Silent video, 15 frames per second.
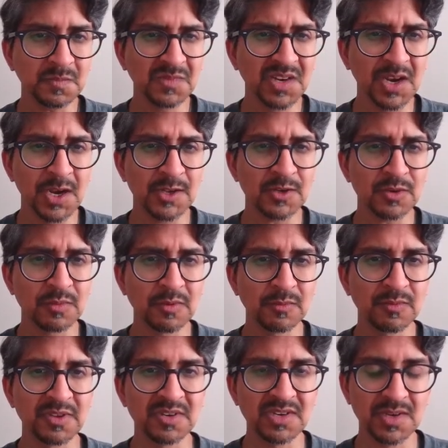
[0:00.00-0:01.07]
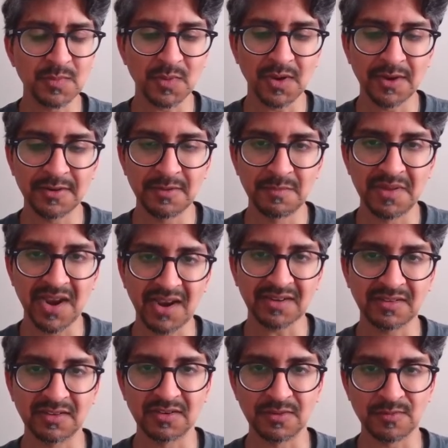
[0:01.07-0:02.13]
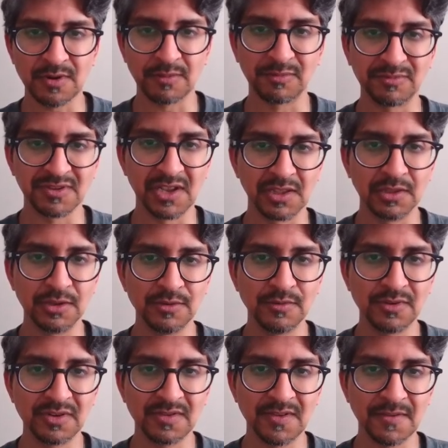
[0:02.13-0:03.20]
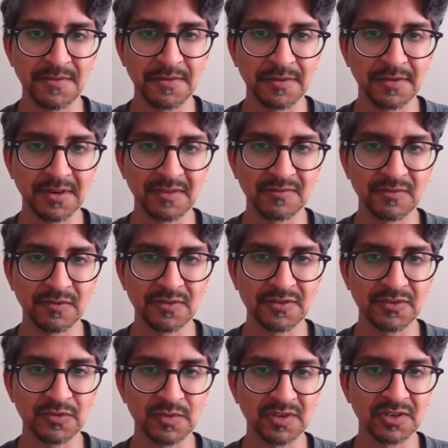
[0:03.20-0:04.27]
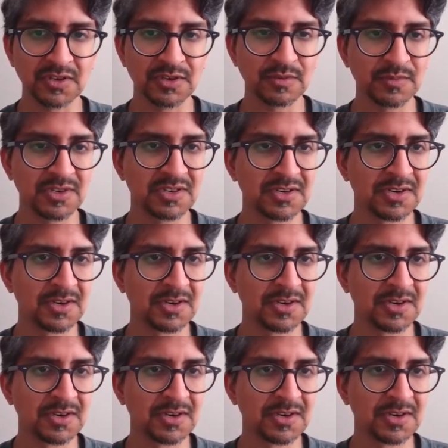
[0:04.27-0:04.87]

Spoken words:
Instrument with a deep rounded back. This is probably a lute that they're looking for, a string instrument.